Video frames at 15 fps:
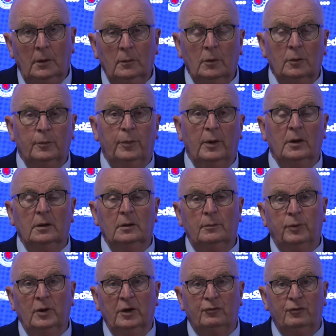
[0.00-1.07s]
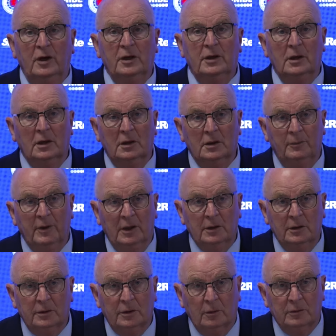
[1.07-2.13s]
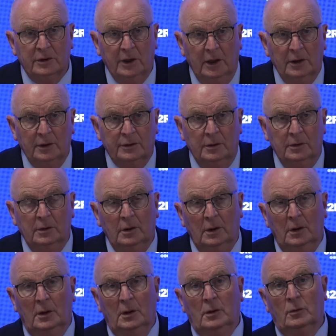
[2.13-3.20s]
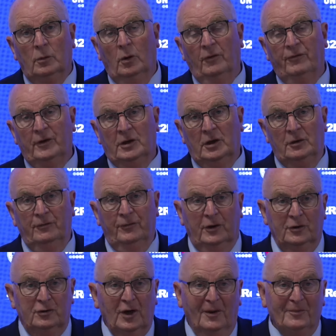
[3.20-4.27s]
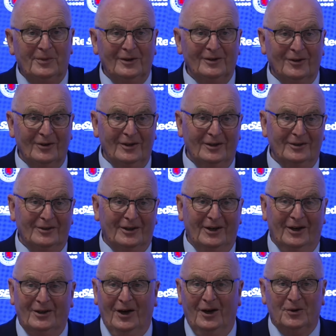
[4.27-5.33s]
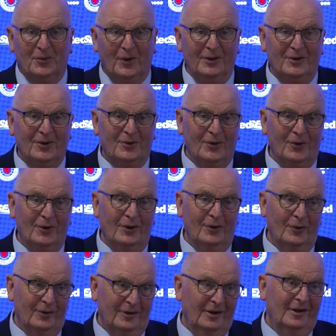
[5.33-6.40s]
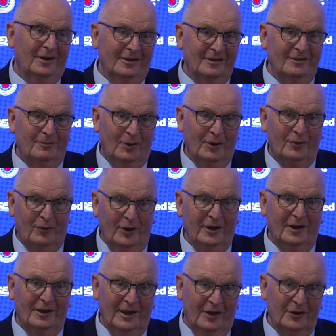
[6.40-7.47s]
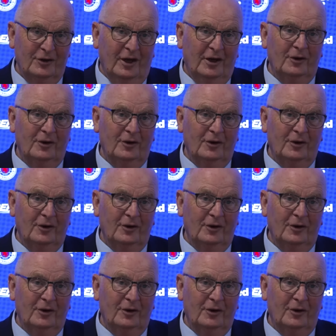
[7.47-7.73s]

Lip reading: Well, player trading is the biggest success in qualification for the Champions League. It's a kind of catch-22, you know. Player trading gets you